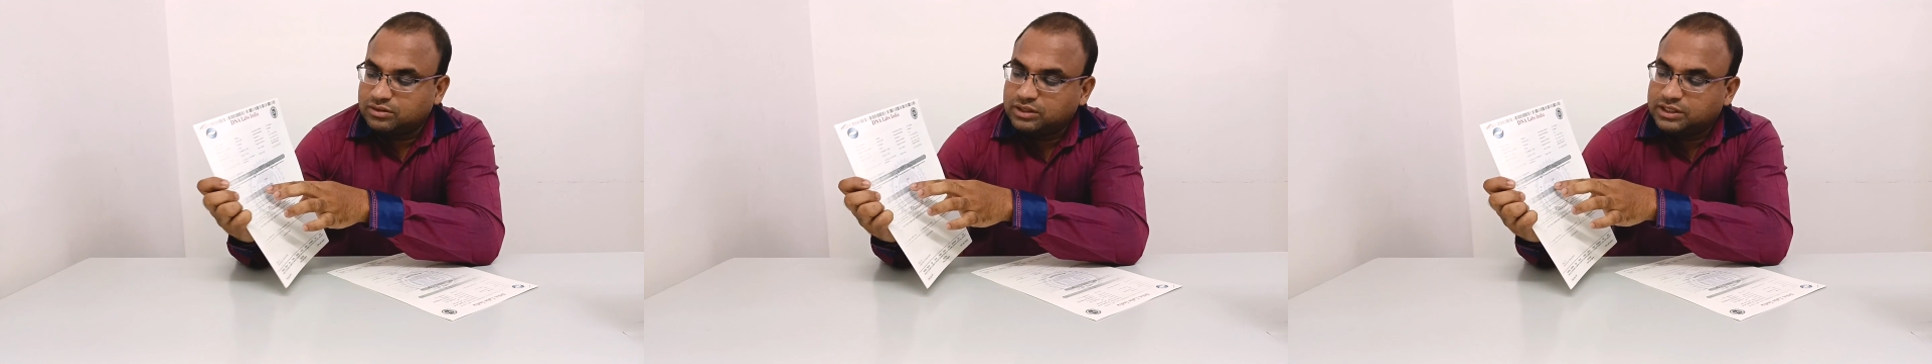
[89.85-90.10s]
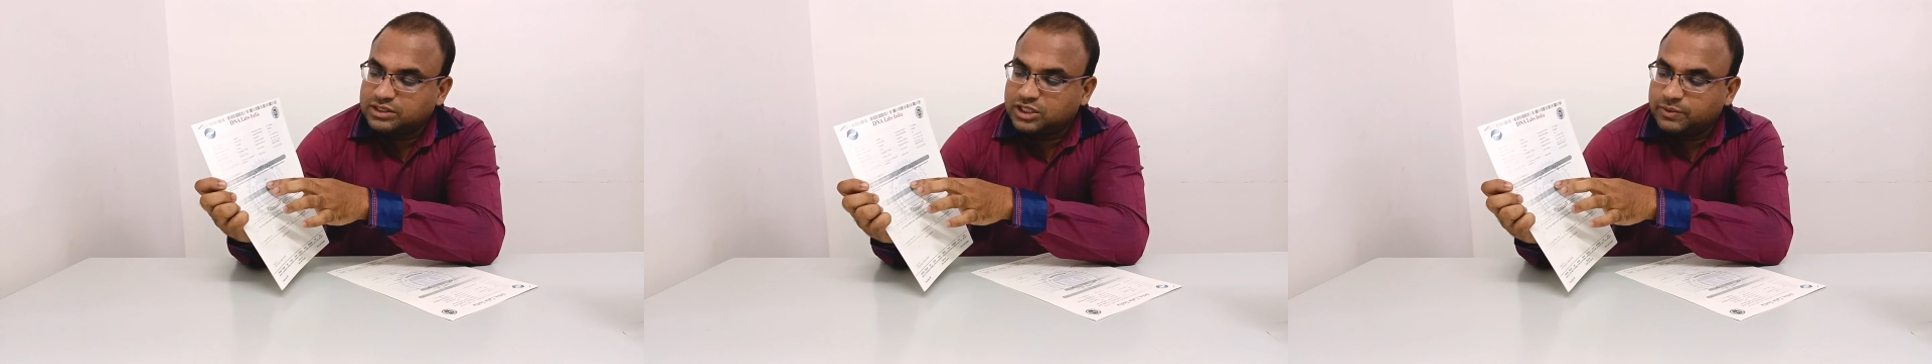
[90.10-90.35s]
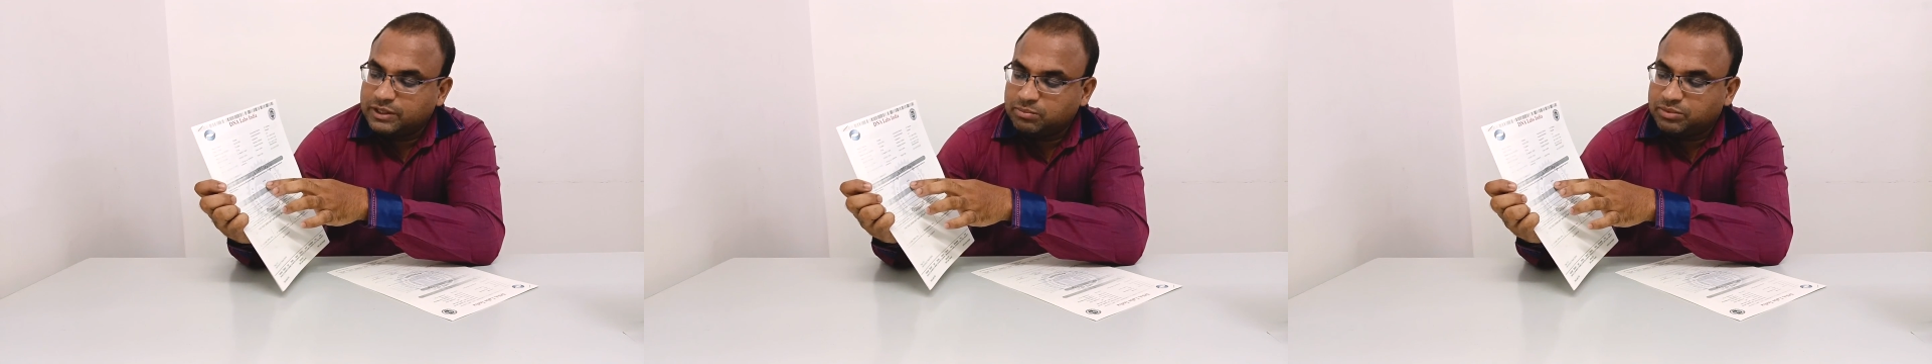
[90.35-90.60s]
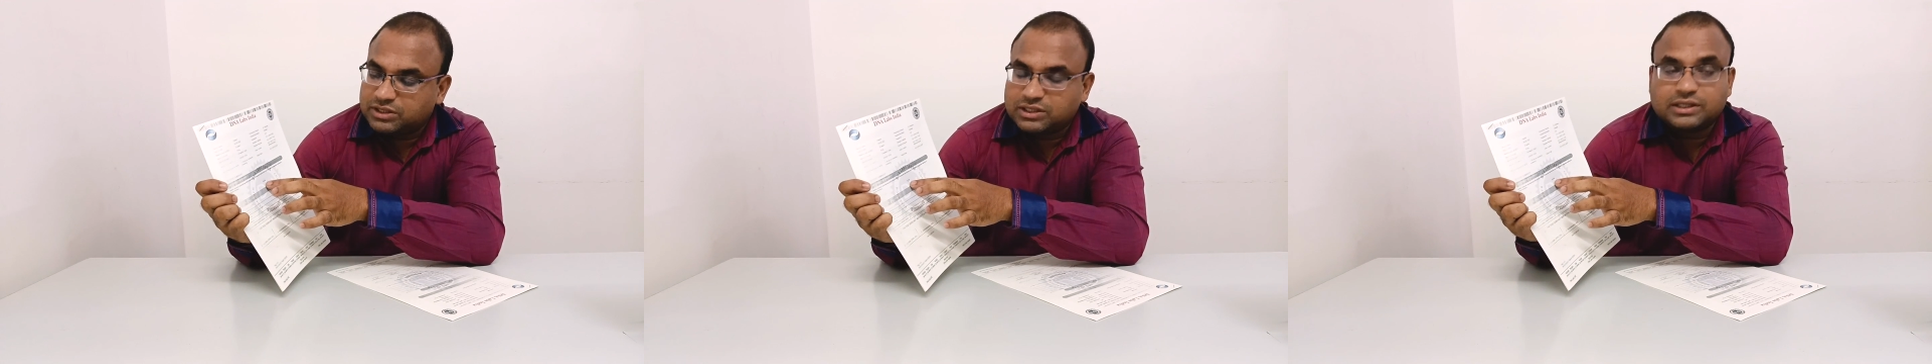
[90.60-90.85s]
It is given in
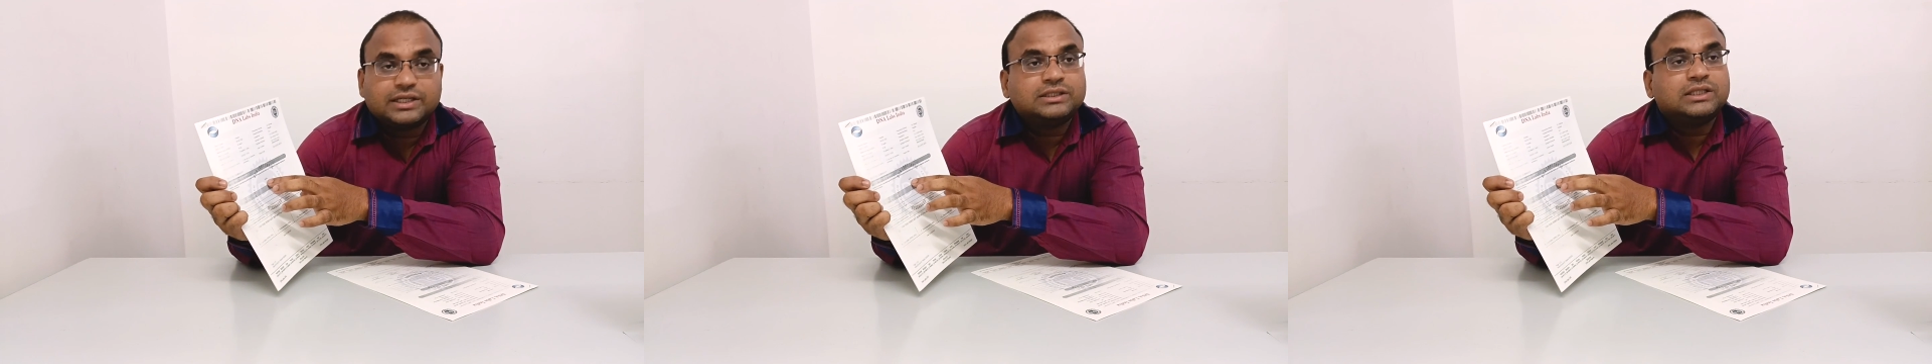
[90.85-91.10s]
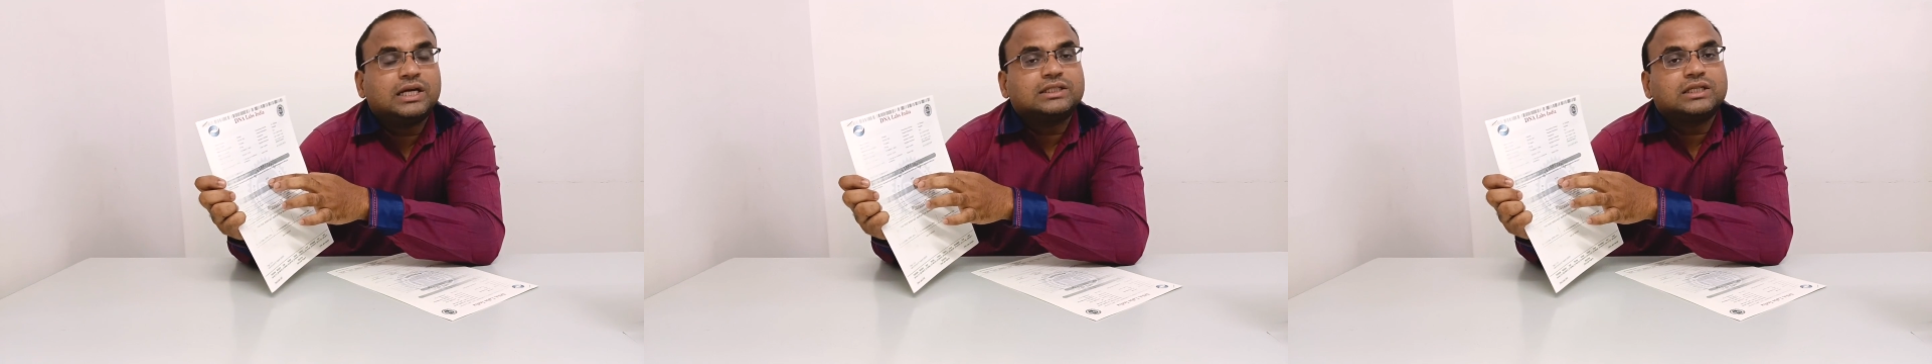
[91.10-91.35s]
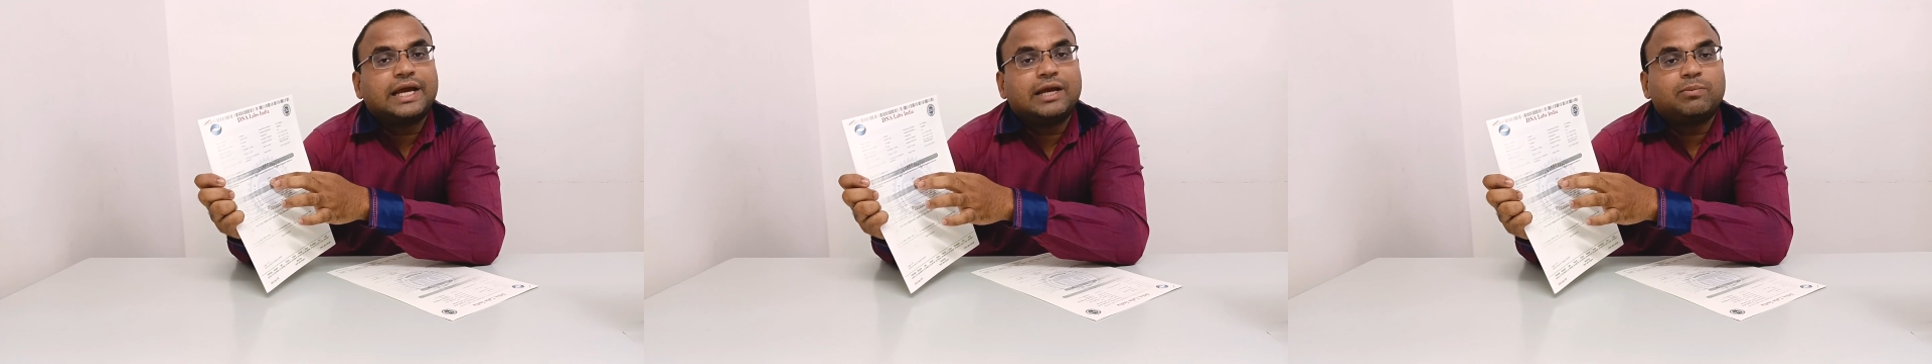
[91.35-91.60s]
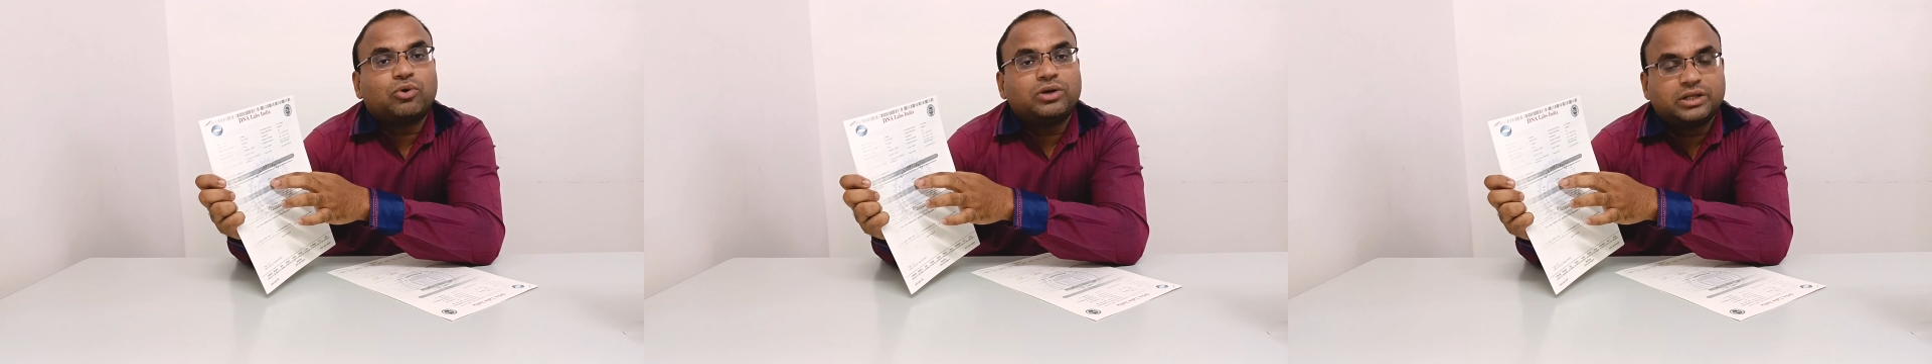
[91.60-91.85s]
percentage as
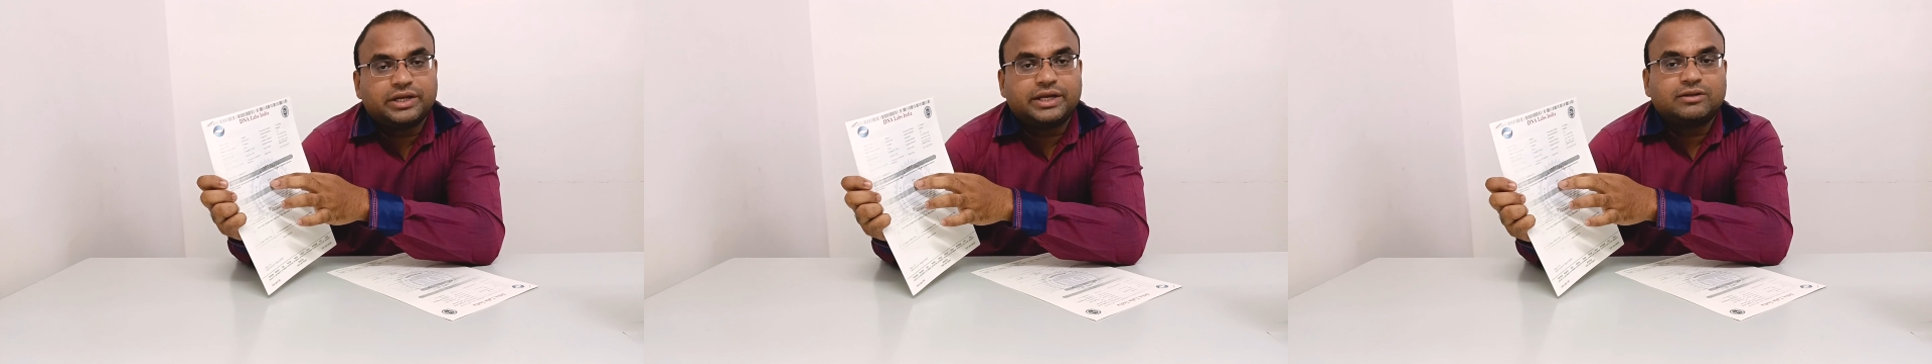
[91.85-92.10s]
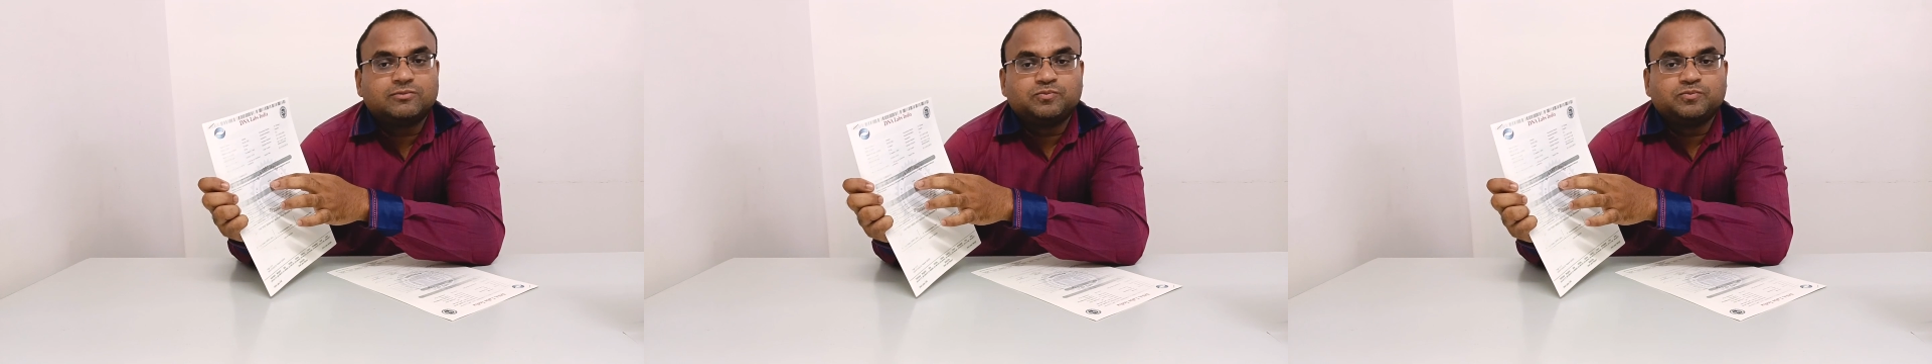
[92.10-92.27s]
8.3.